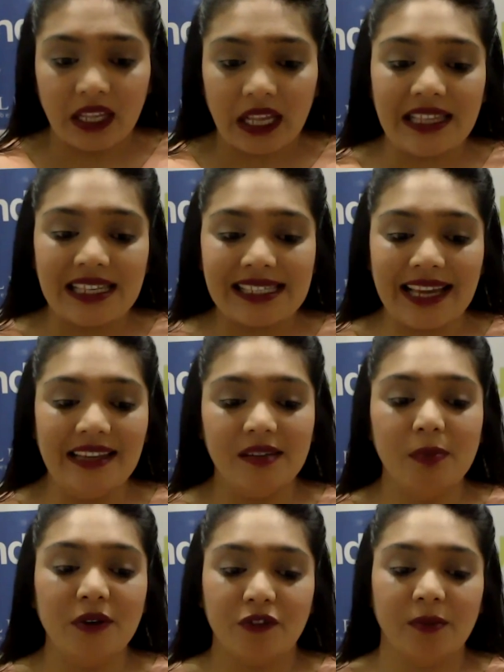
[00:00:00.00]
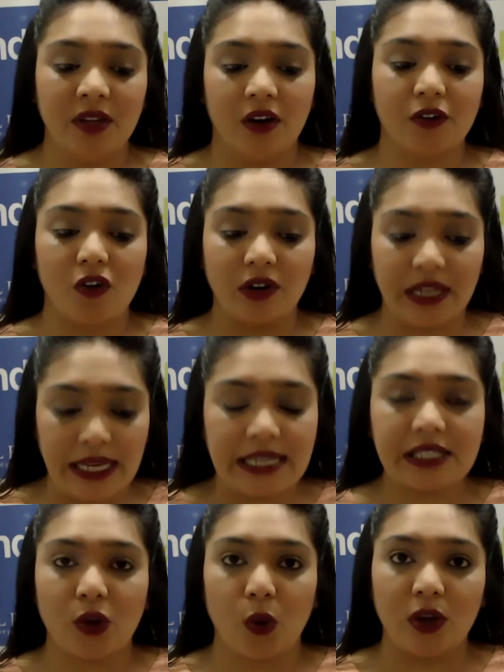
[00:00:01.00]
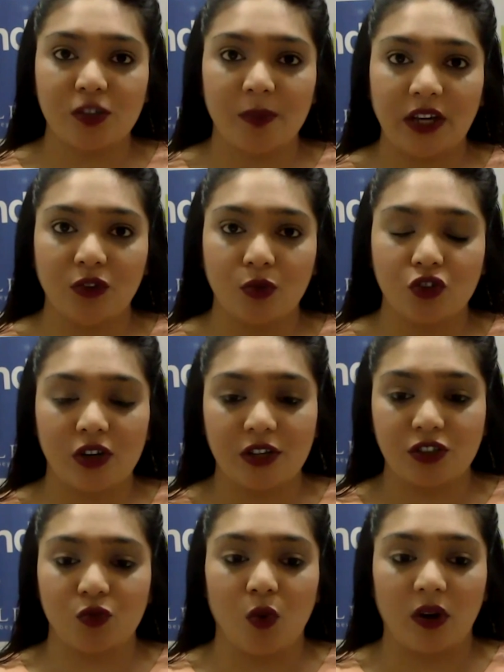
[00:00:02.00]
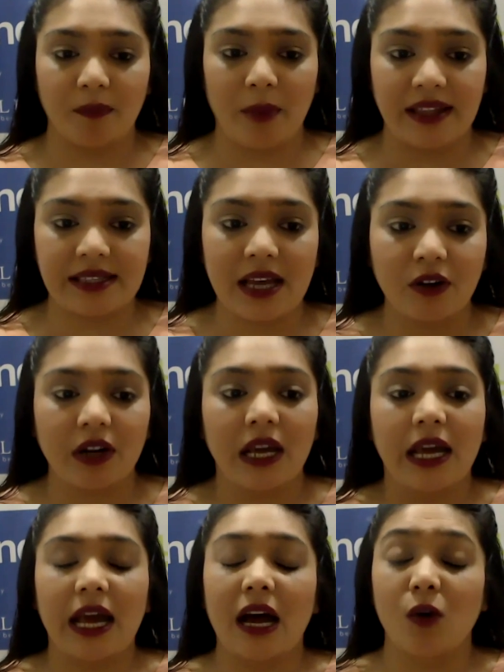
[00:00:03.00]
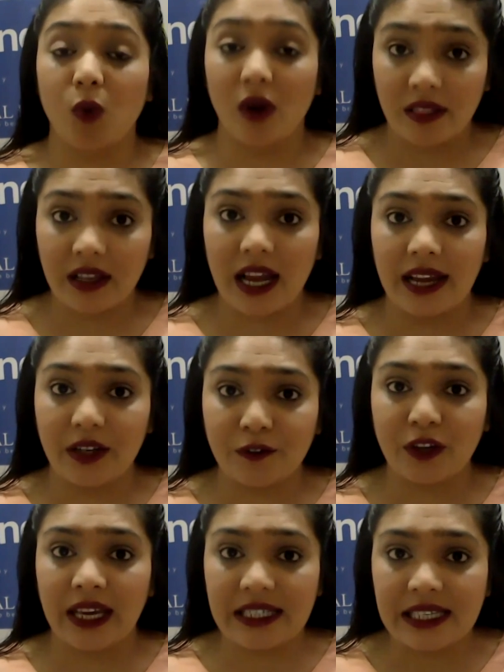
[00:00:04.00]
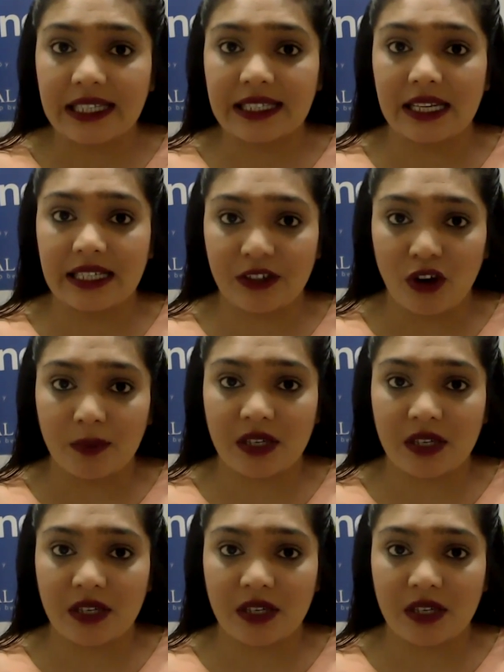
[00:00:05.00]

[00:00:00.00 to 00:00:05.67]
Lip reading: the sentiment from here on is going to be crucial as to what pans out what are the kind of cases that erupt